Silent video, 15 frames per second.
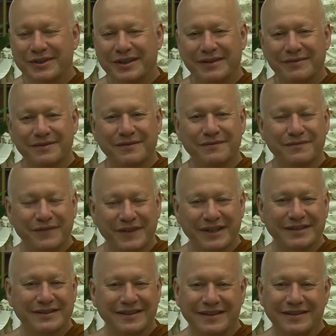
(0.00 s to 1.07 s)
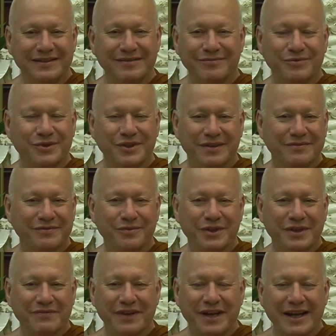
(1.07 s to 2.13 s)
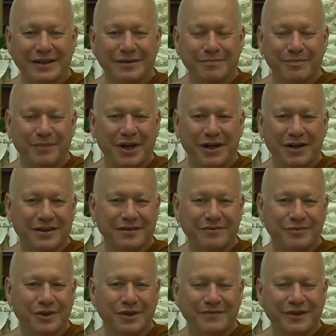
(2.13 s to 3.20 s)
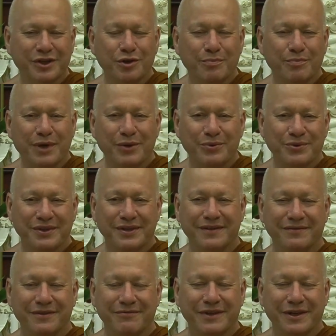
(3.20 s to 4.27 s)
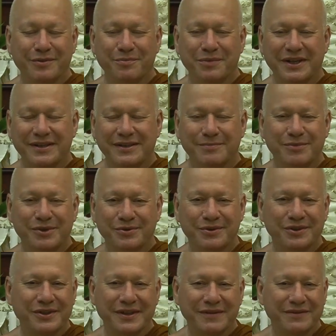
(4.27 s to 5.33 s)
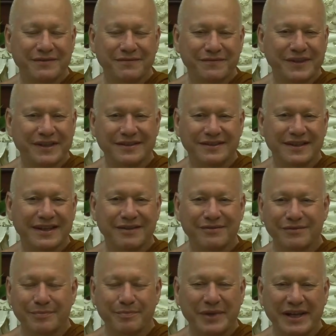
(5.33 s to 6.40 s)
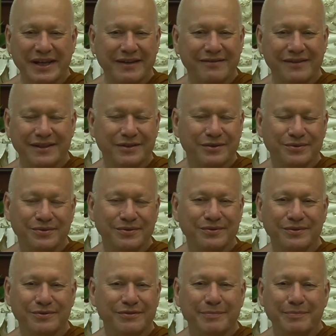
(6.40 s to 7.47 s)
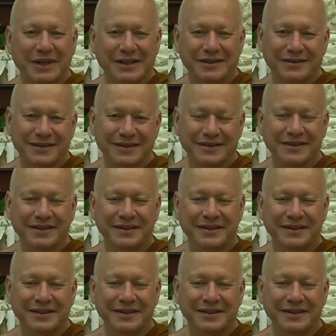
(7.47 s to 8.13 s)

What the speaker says: you have to fix it in whatever whatever component of the record player is broken, you have to fix that, repair it or replace it.